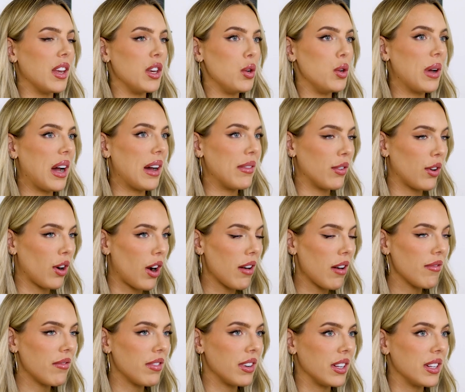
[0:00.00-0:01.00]
and you have
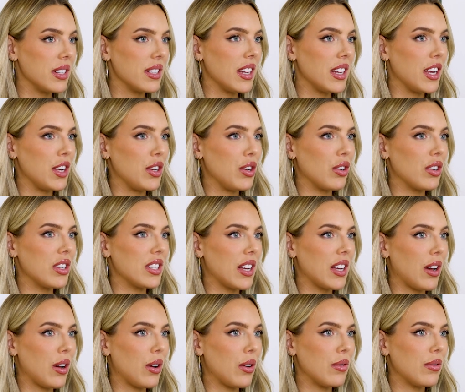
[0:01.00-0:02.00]
confidence in
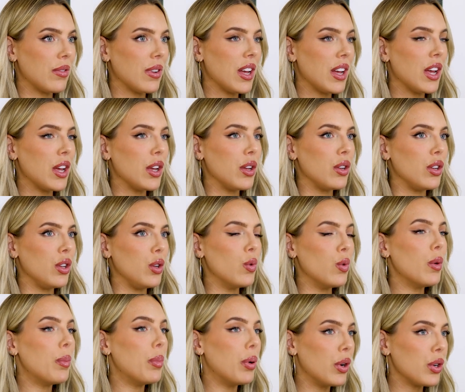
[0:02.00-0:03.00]
yourself, you
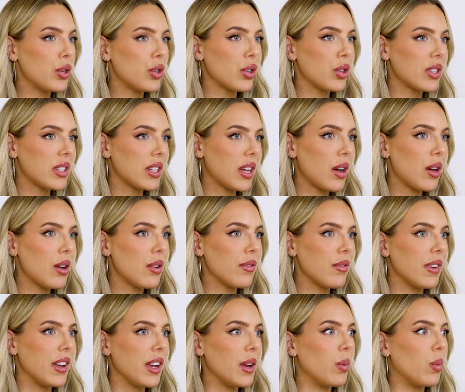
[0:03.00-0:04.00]
will push
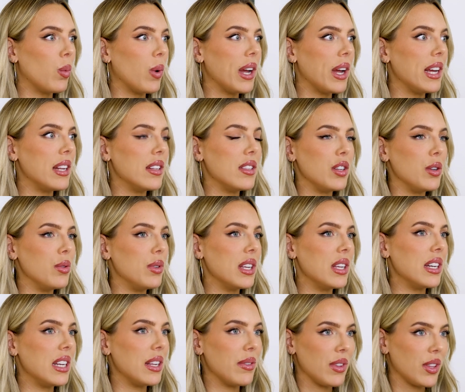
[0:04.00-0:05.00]
yourself in ways that you
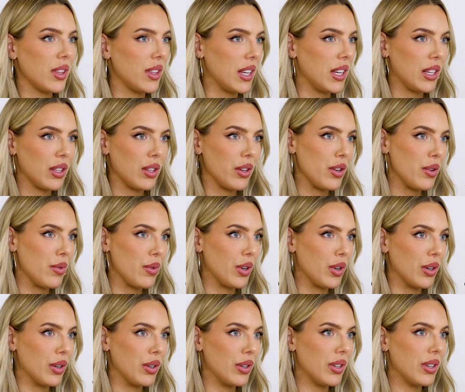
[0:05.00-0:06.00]
didn't even think that you
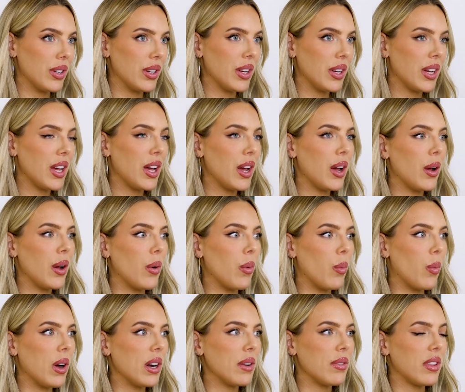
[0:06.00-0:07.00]
could.
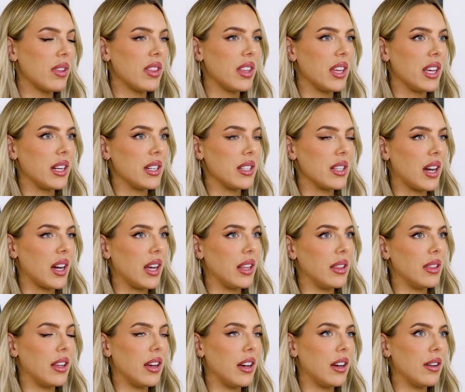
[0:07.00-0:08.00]
One of the things that I
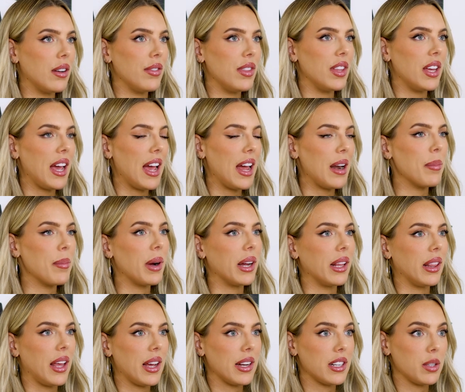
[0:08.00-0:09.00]
love that Ed
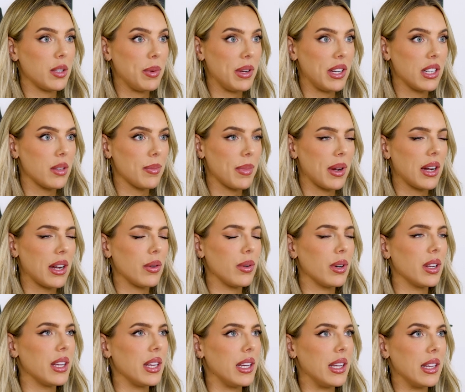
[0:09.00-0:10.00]
Milet speaks about
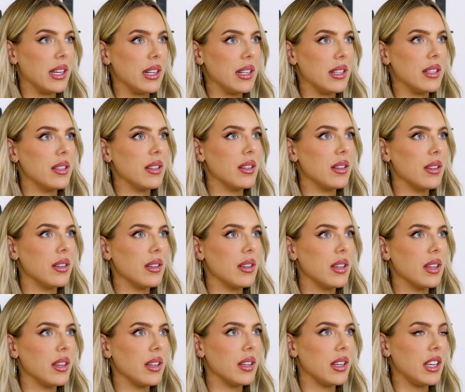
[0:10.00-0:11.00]
is
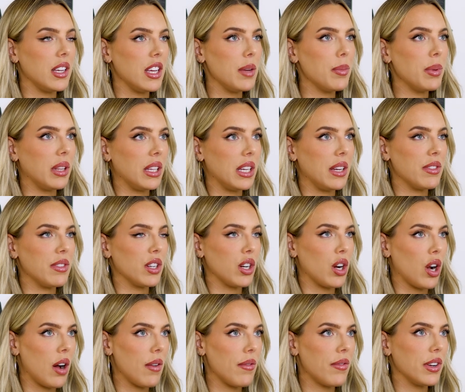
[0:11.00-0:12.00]
he believes that
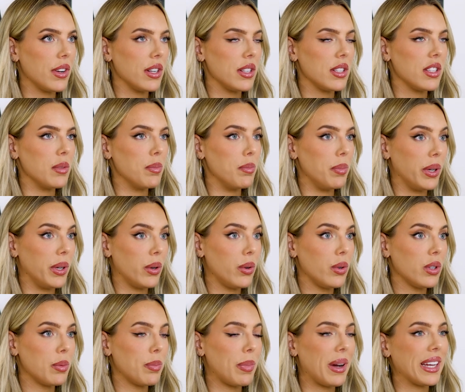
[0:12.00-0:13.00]
confidence is
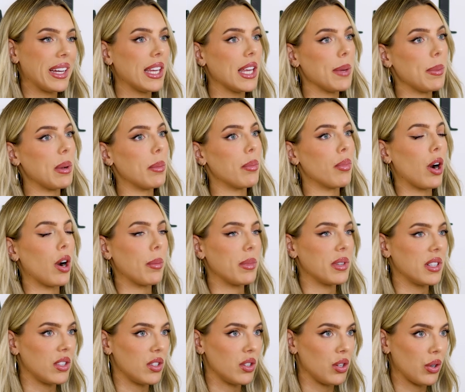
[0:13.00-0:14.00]
built by keeping
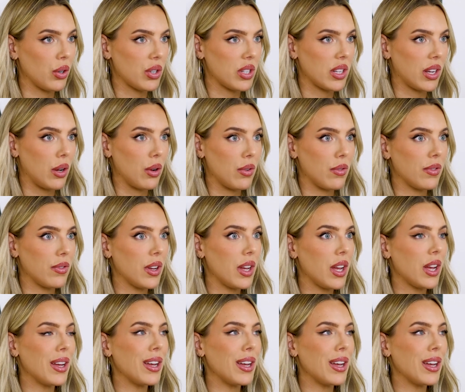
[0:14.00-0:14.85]
promises to yourself.